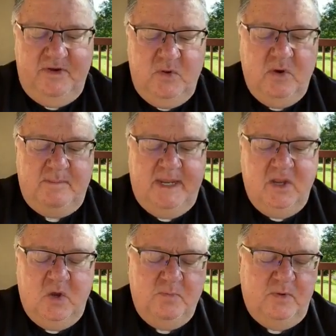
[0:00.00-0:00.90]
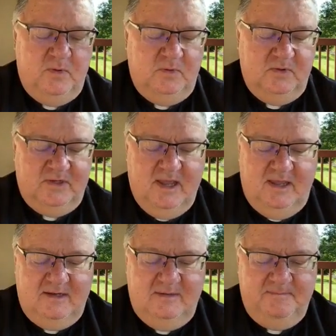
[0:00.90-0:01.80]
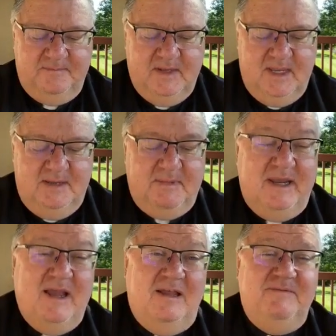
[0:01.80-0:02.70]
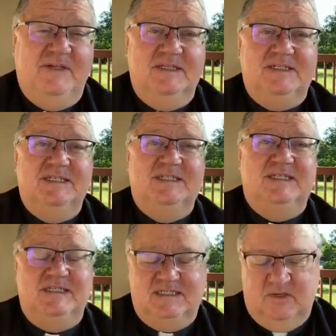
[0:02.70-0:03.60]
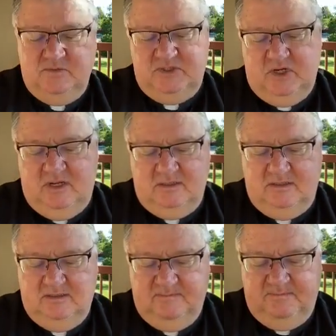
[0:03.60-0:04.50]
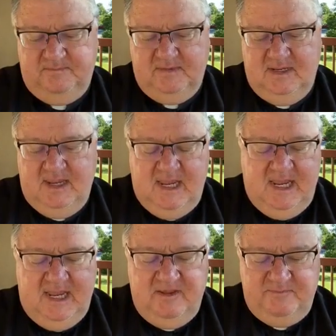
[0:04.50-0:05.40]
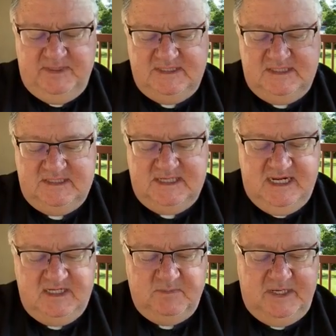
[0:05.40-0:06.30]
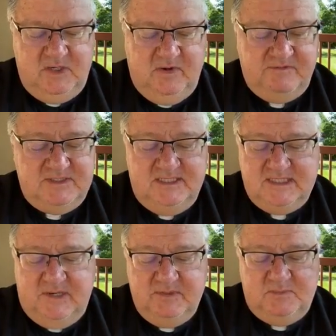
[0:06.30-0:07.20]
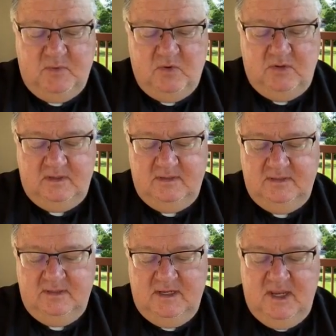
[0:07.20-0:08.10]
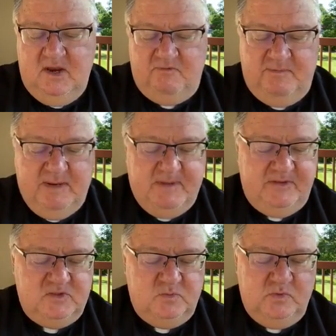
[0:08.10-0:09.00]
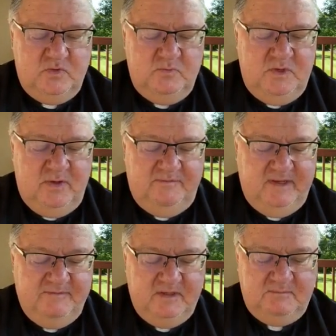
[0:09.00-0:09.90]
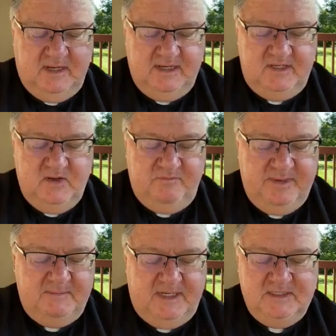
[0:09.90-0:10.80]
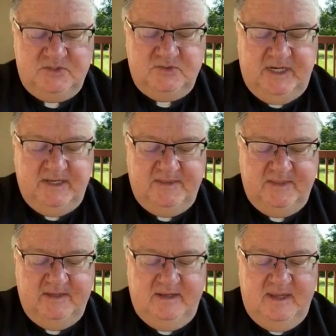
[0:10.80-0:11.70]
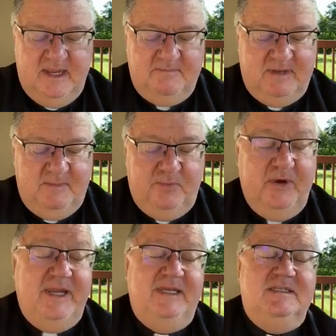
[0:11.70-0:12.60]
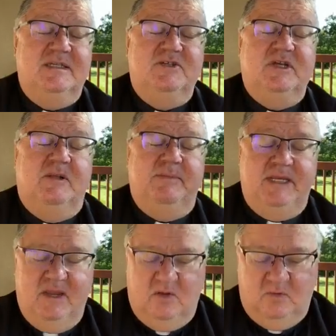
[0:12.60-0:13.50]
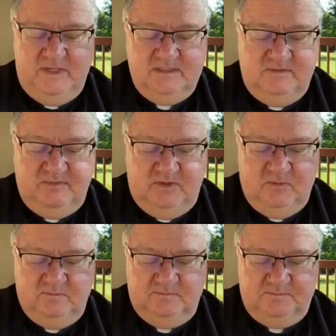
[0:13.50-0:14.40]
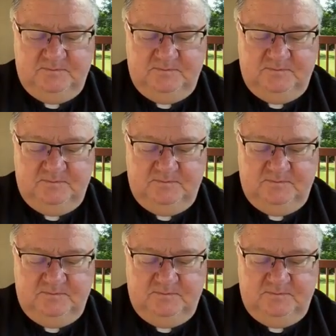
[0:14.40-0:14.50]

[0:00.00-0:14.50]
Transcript: For you are my hope, O Lord God, my confidence since I was young. I have been sustained by you ever since I was born. From my mother's womb you have, given my, you have been my strength. My praise shall be always of you.